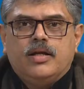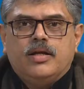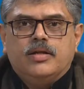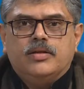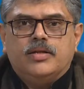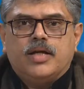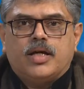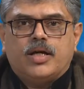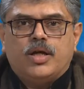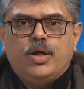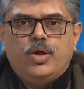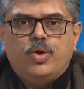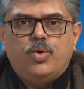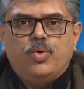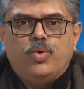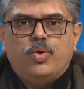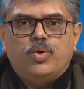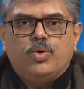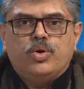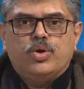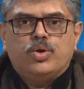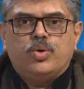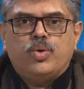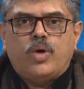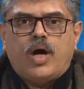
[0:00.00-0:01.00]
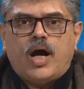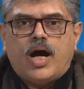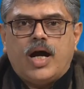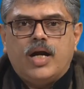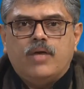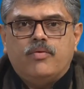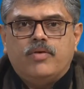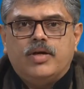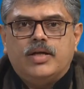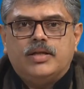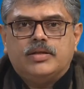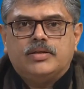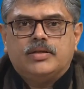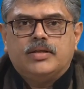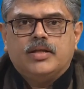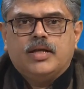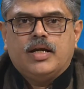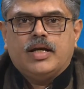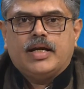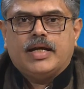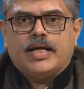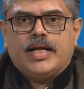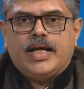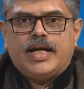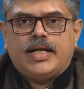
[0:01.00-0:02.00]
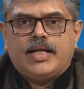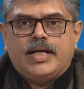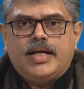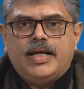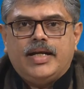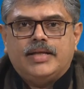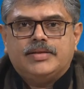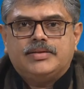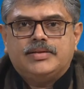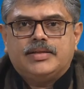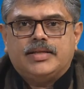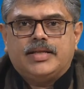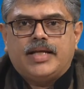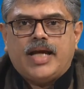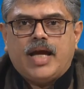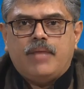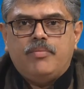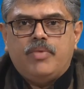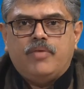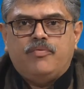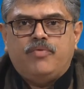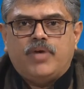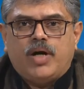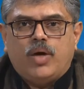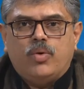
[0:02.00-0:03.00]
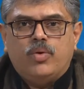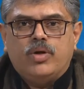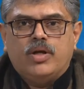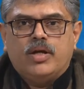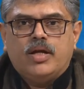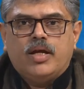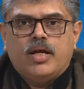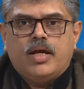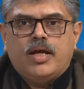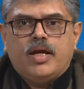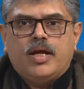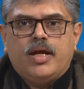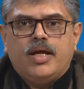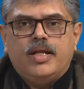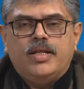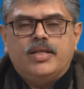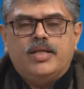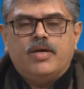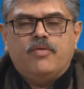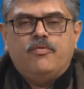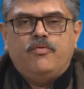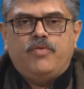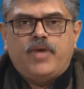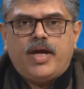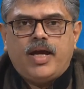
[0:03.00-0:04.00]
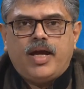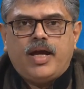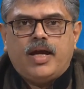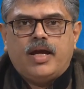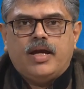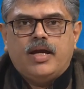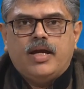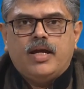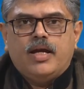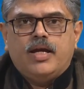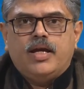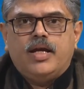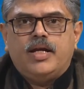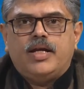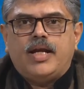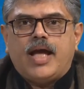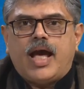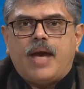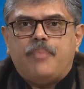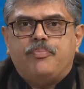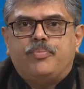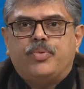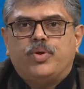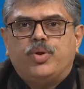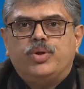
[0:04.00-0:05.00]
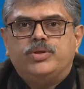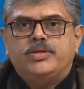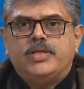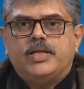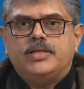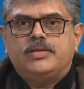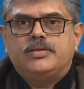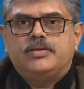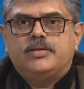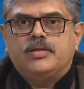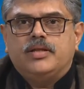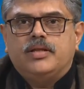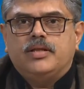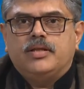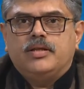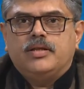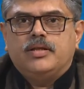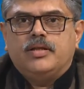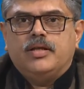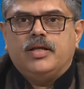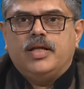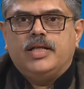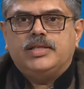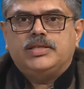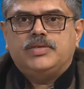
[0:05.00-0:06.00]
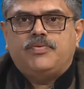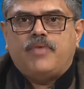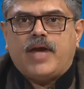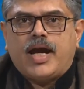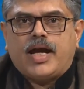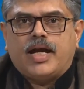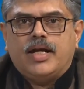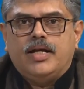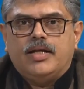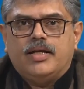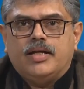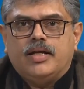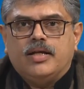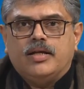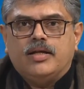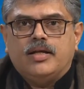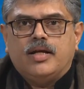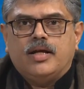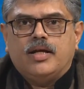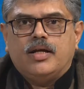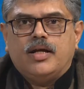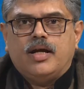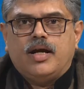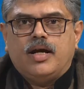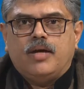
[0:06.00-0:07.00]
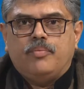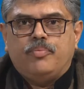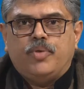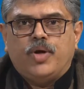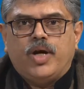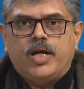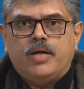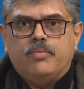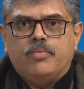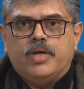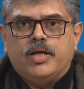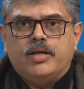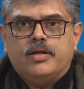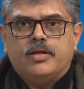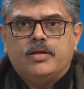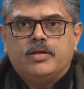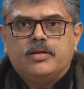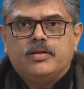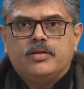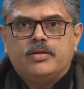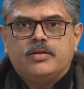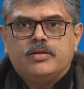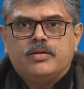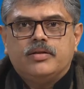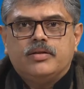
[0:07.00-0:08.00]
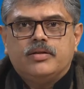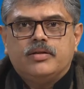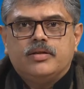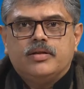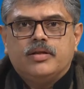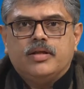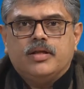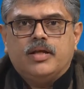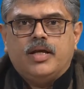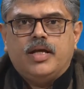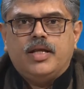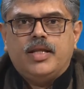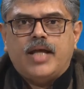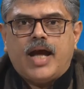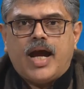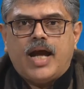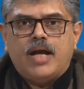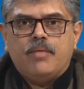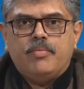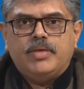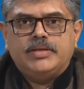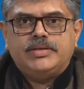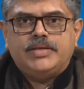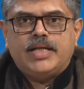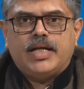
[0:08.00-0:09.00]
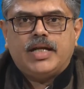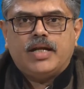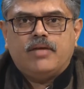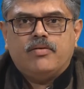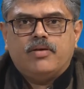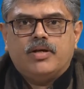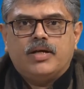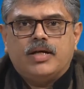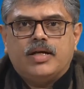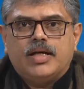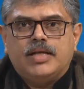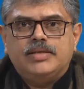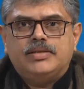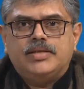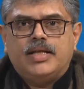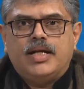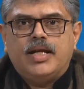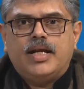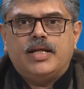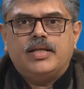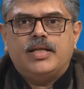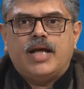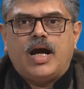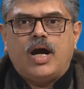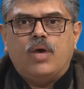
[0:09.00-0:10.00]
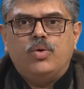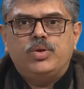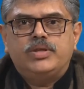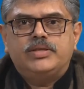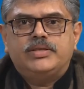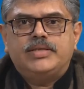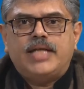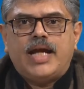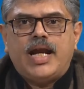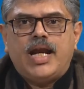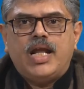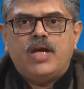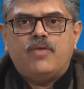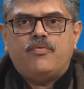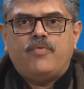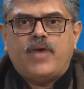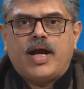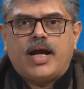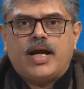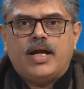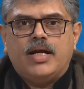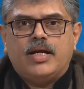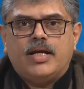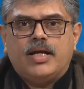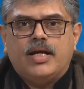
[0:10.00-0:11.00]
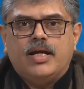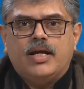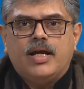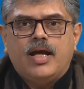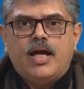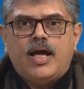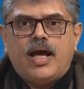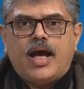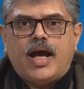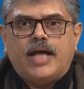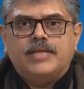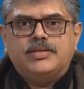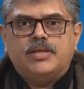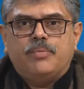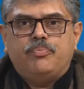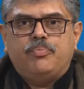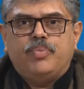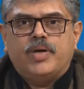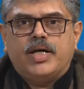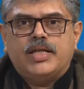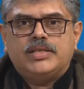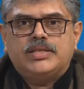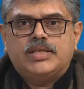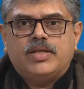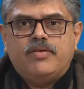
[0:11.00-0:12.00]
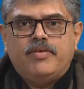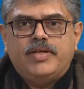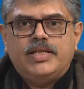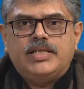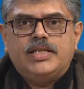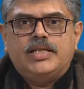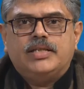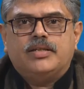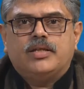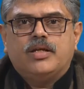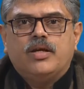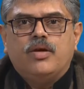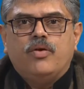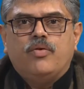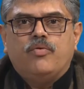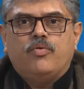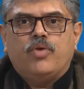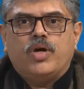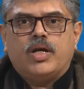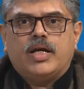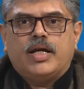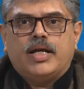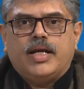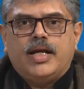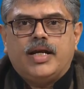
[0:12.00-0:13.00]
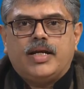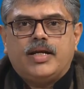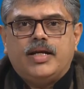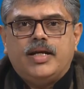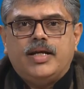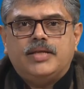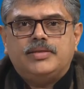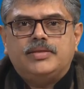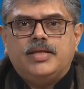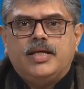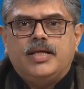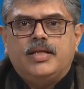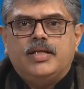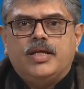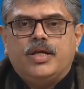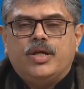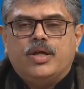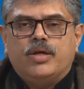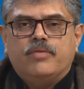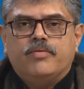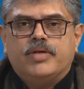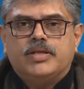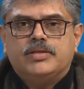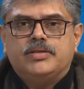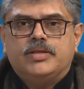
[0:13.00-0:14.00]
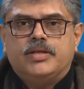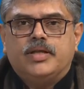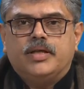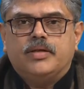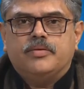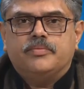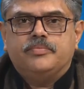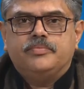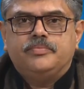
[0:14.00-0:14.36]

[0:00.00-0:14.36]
The clue to Harvard greatness can be found in the way it approaches its faculty appointment. In the administrative, considering the outstanding faculty as a prerequisite for greatness in the university.